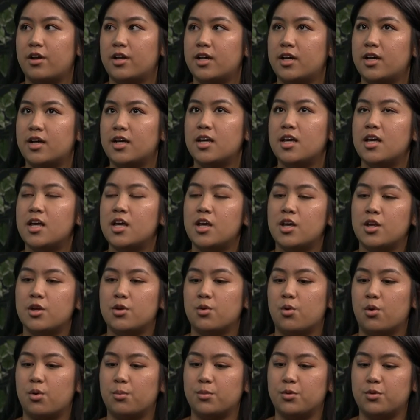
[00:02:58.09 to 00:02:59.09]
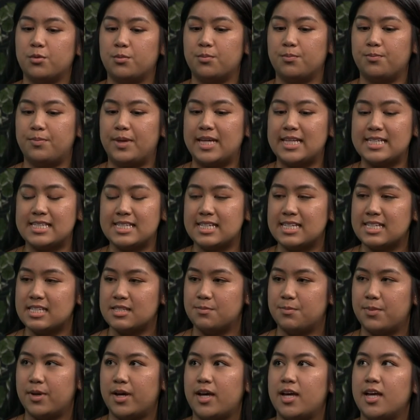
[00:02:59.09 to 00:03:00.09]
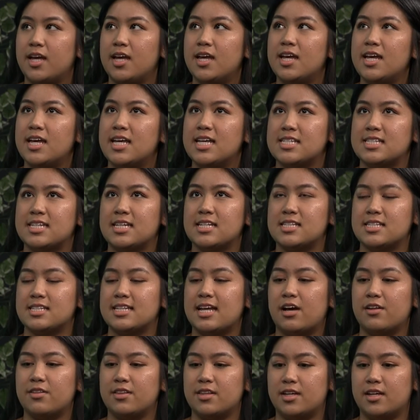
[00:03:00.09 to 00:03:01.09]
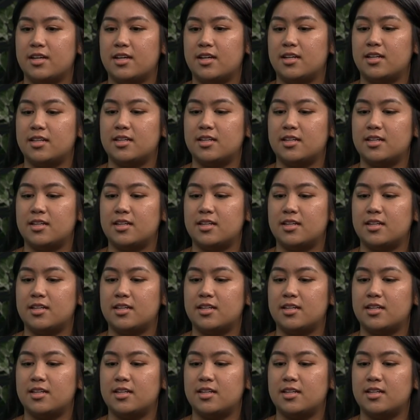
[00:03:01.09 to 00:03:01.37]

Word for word: on a normal basis. But since now the